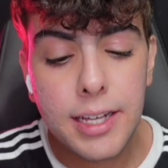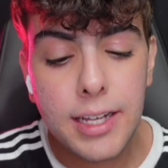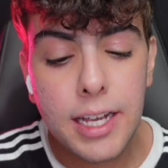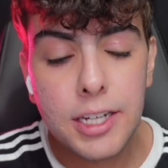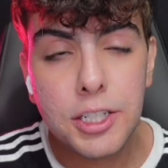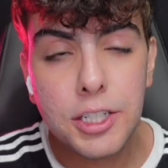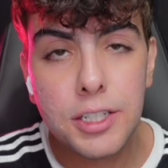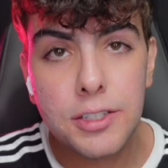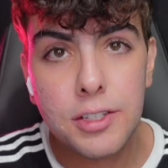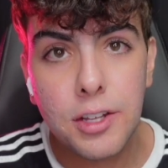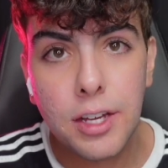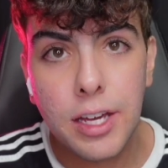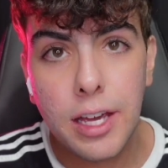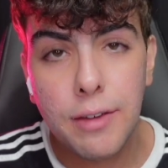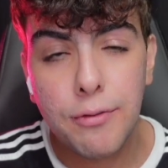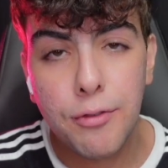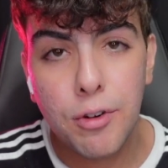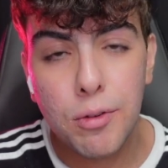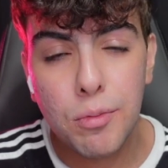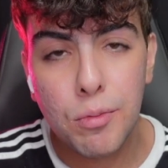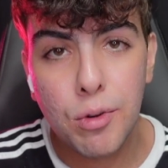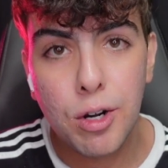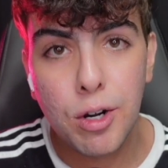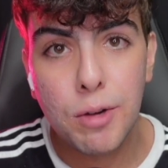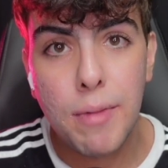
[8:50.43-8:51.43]
say she's looking
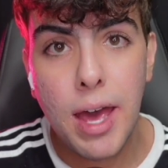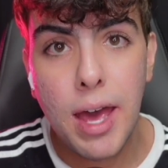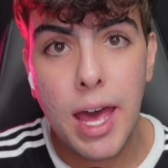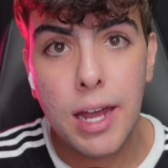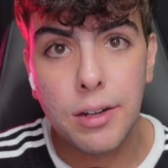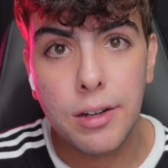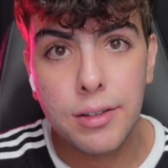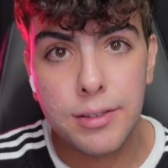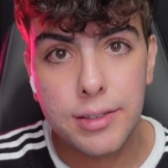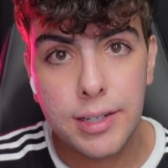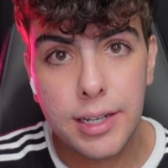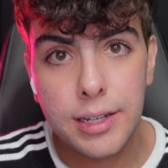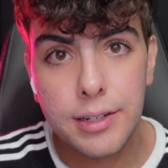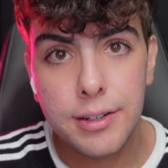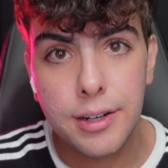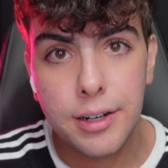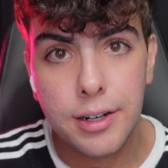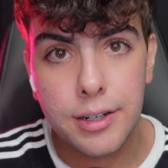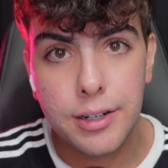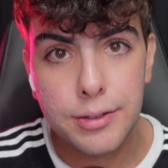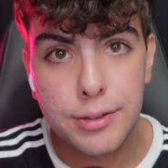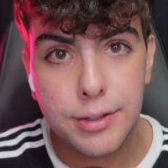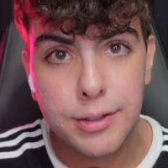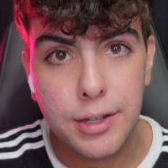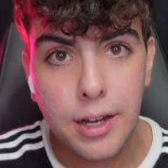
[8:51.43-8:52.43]
for more men on
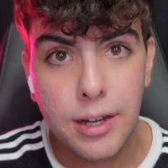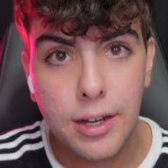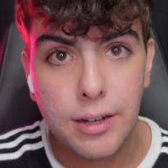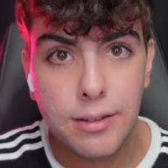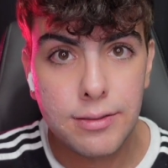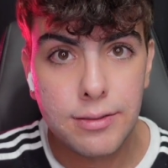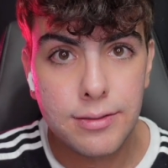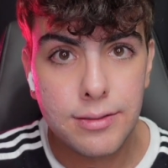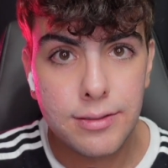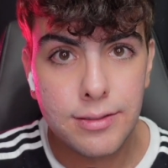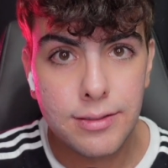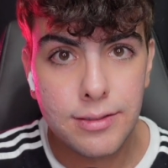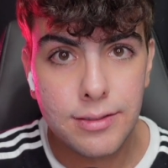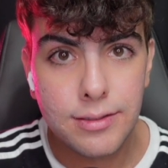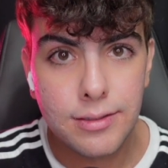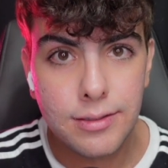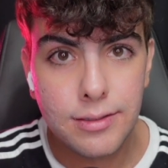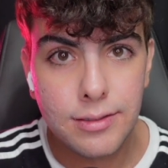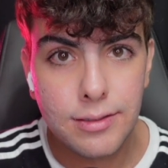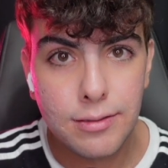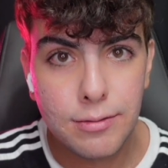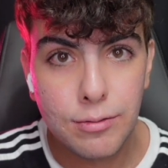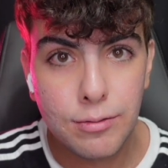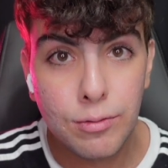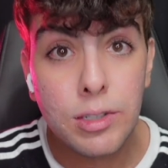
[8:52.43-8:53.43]
Tinder, so
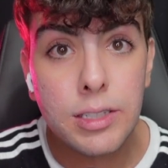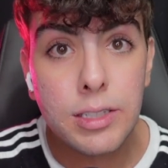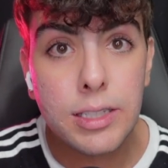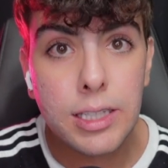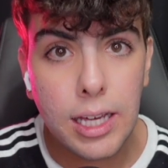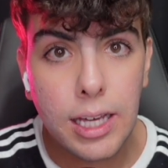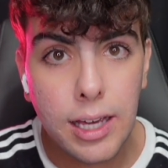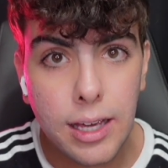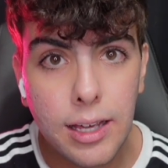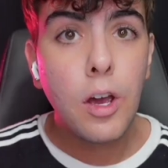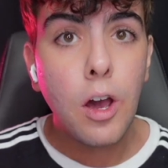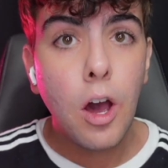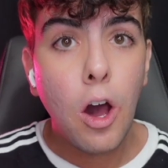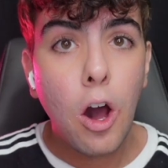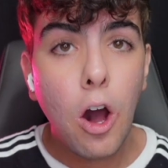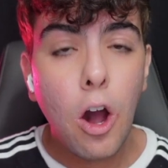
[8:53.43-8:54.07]
we'll see.